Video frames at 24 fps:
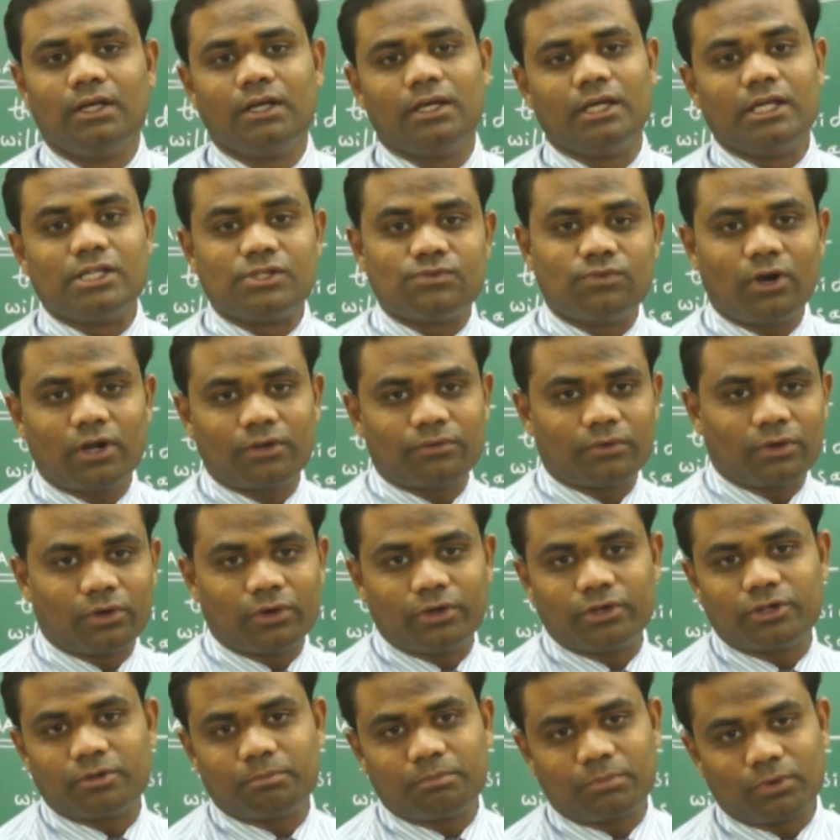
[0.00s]
is what we are
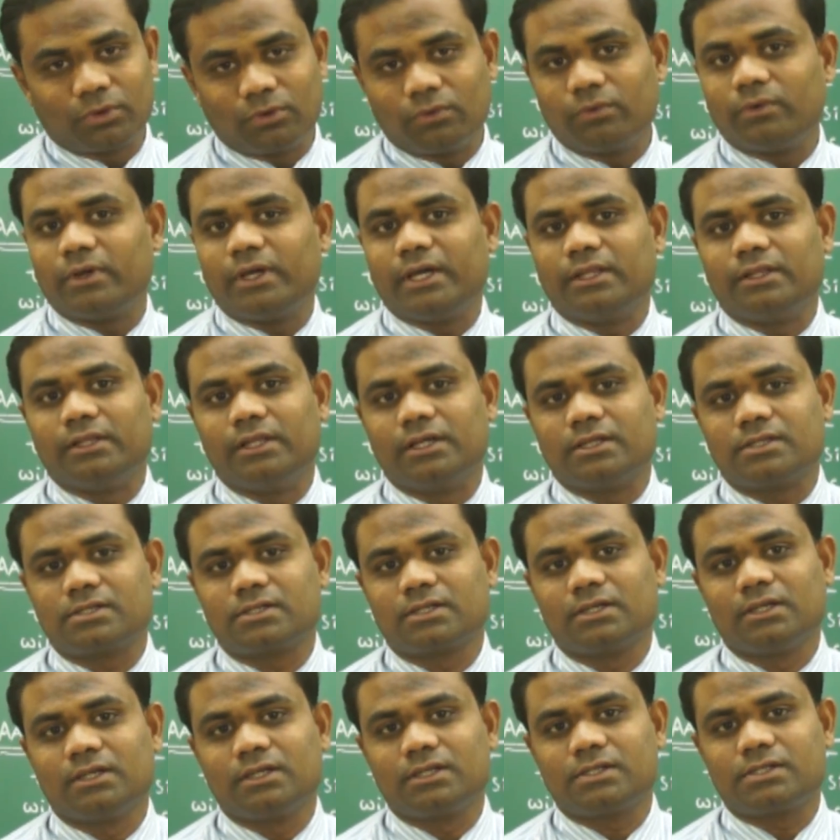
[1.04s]
going to prove in this
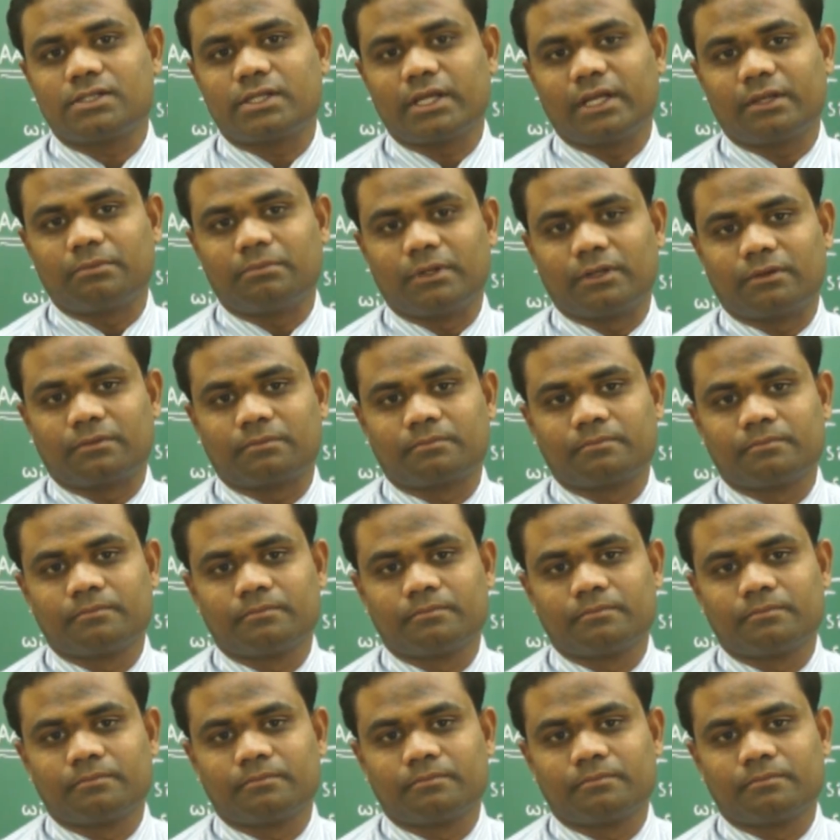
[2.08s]
statement.